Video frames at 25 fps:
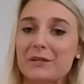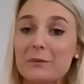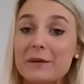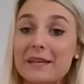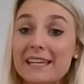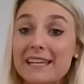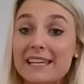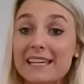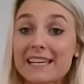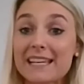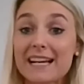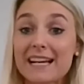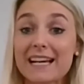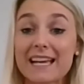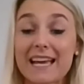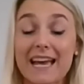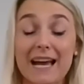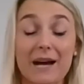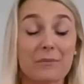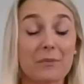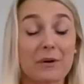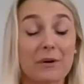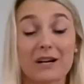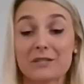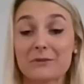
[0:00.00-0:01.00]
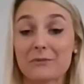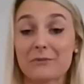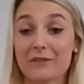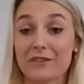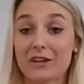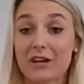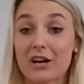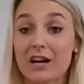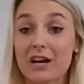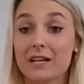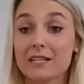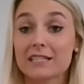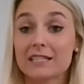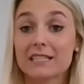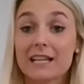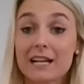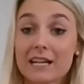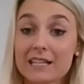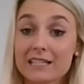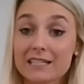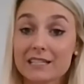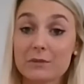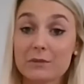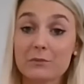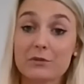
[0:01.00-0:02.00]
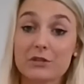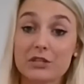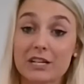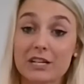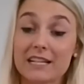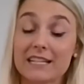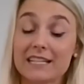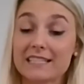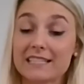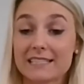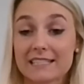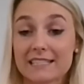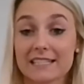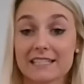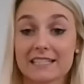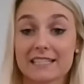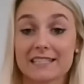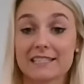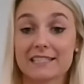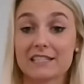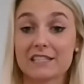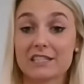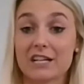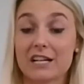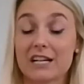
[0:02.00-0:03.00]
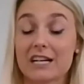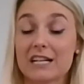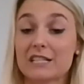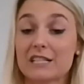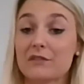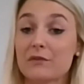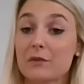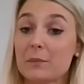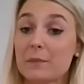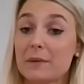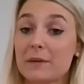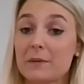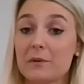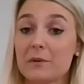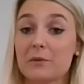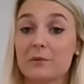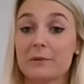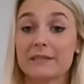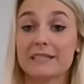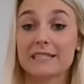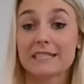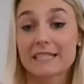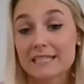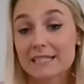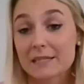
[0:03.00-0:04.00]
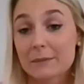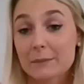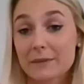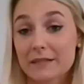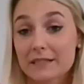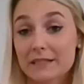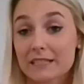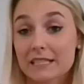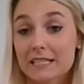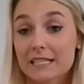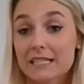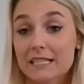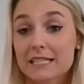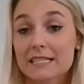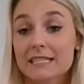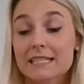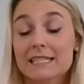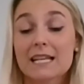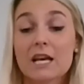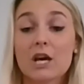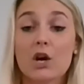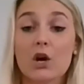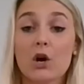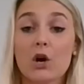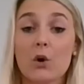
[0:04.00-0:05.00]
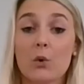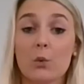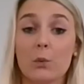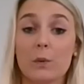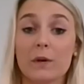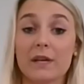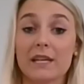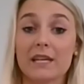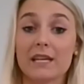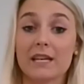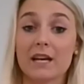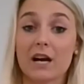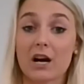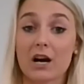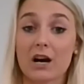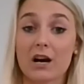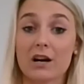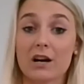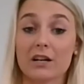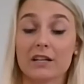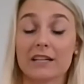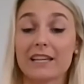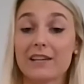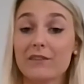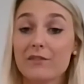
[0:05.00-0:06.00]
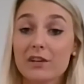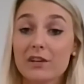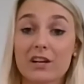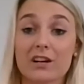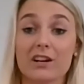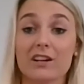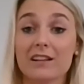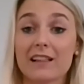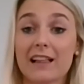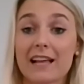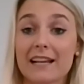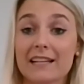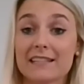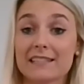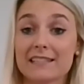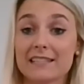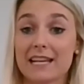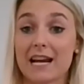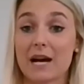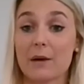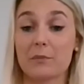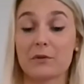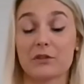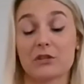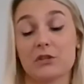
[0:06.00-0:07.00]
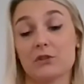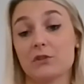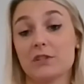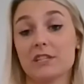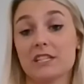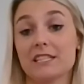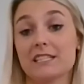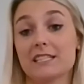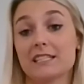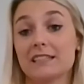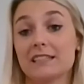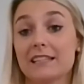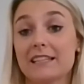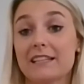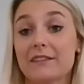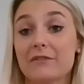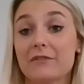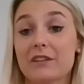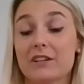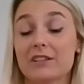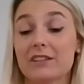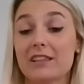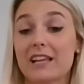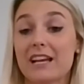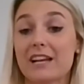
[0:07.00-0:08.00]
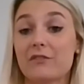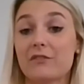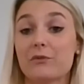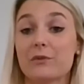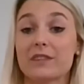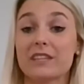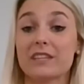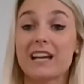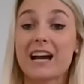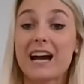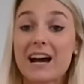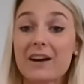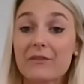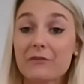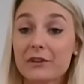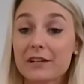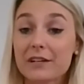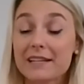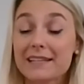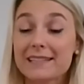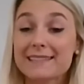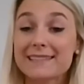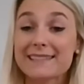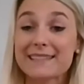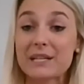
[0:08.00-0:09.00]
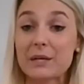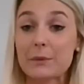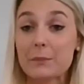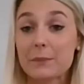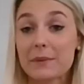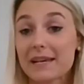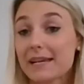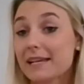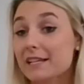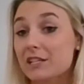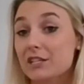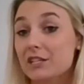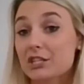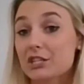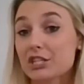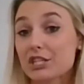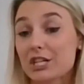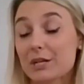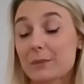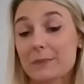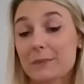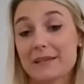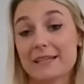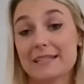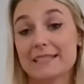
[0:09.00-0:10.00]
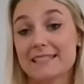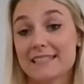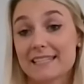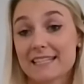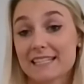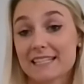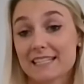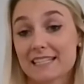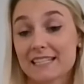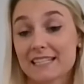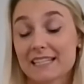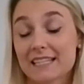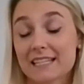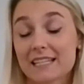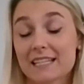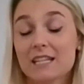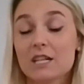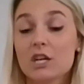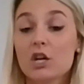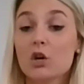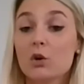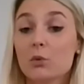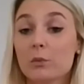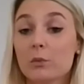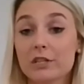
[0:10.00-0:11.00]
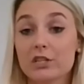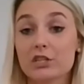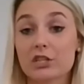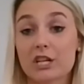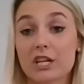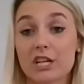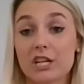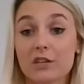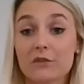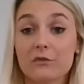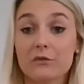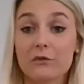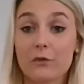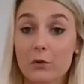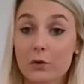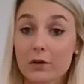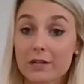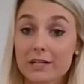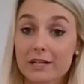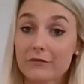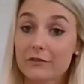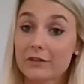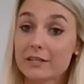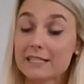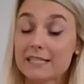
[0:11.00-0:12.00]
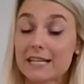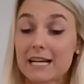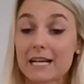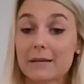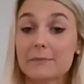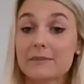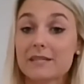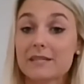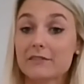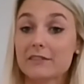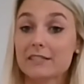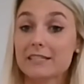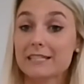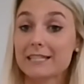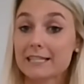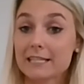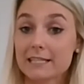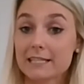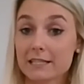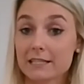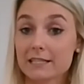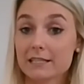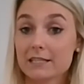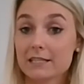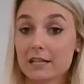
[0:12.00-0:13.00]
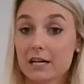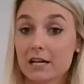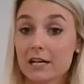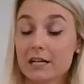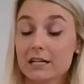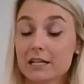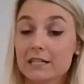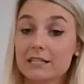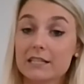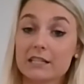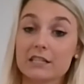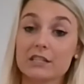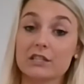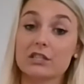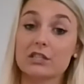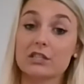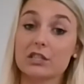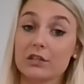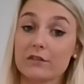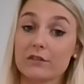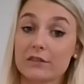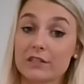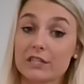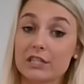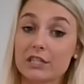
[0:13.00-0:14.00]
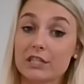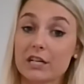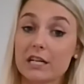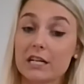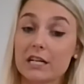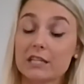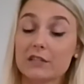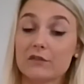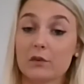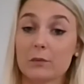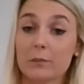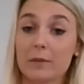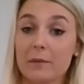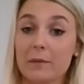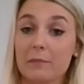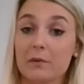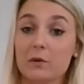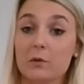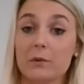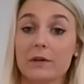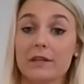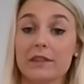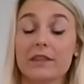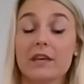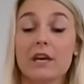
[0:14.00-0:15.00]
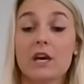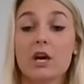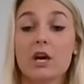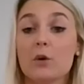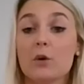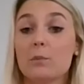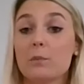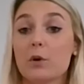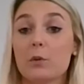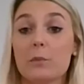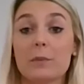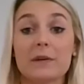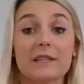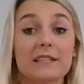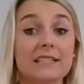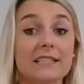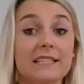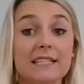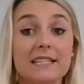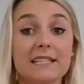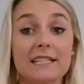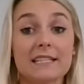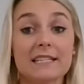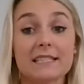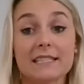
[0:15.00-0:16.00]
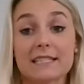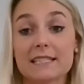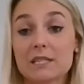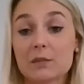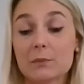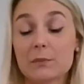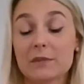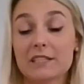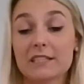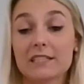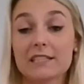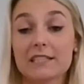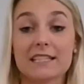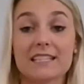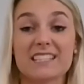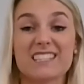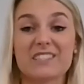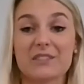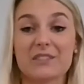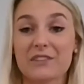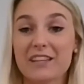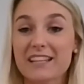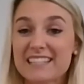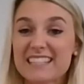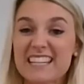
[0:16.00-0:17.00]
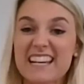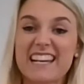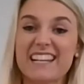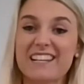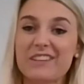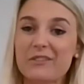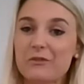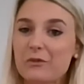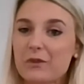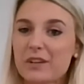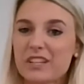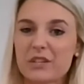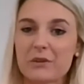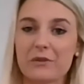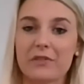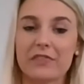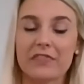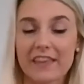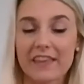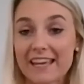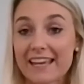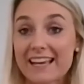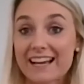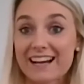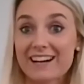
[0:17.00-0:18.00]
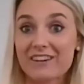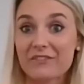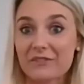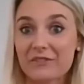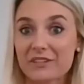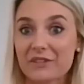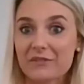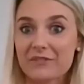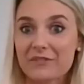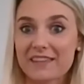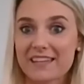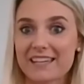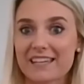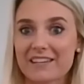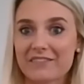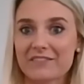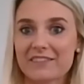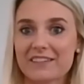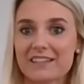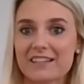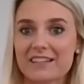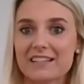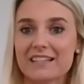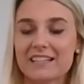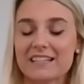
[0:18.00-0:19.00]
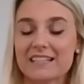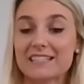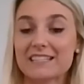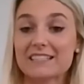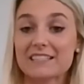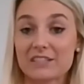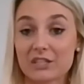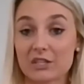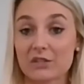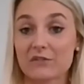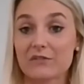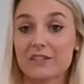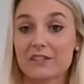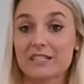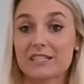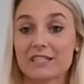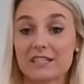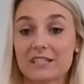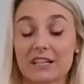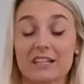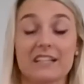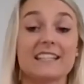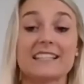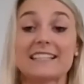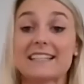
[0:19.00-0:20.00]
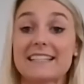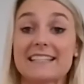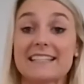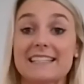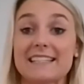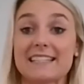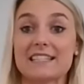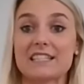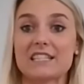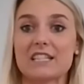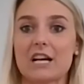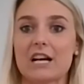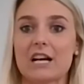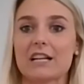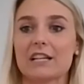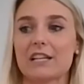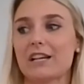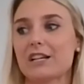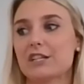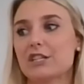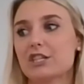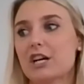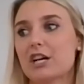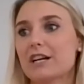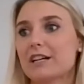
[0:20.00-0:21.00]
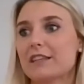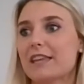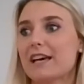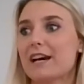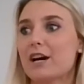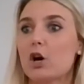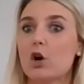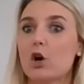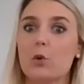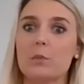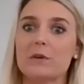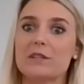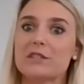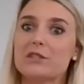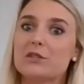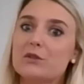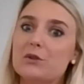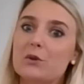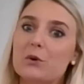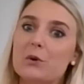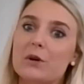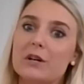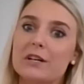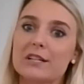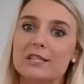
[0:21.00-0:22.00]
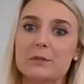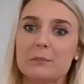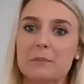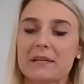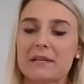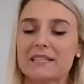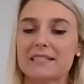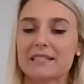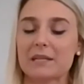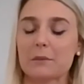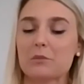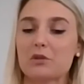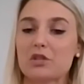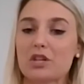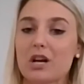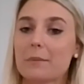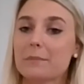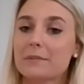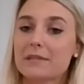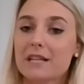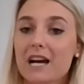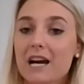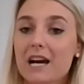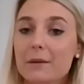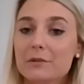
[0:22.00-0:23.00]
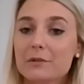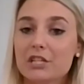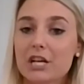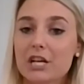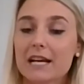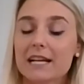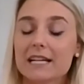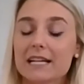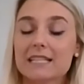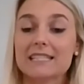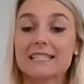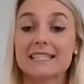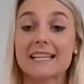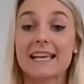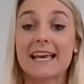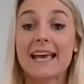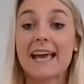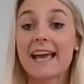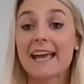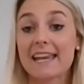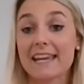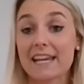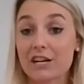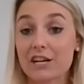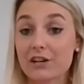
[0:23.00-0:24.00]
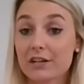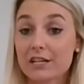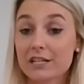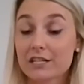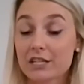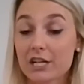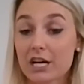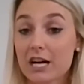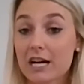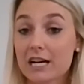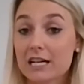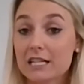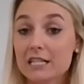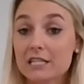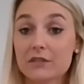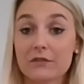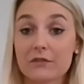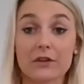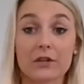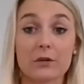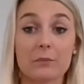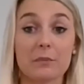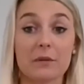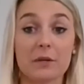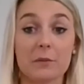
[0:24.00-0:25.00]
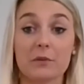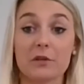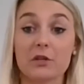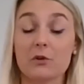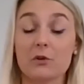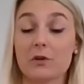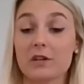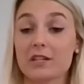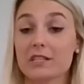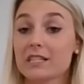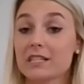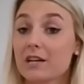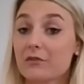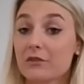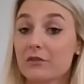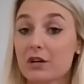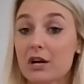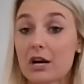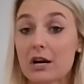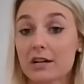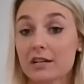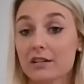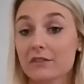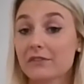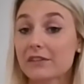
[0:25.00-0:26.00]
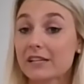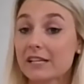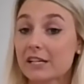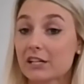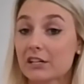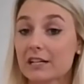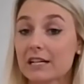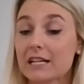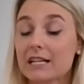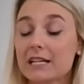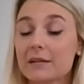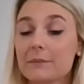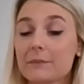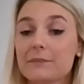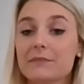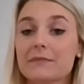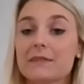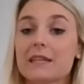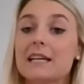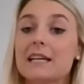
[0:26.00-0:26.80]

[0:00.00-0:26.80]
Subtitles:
We at Paws With A Cause custom train assistance dogs for people with disabilities. We are giving our clients the opportunity to live their life with confidence, companionship, and dignity. We train four different types of assistance dogs: service dogs for people with mobility disabilities. So that's kind of what you think of when you think of a service and assistance dog, a dog that opens doors, picks up dropped objects. Hearing dogs for people who are deaf or hard of hearing.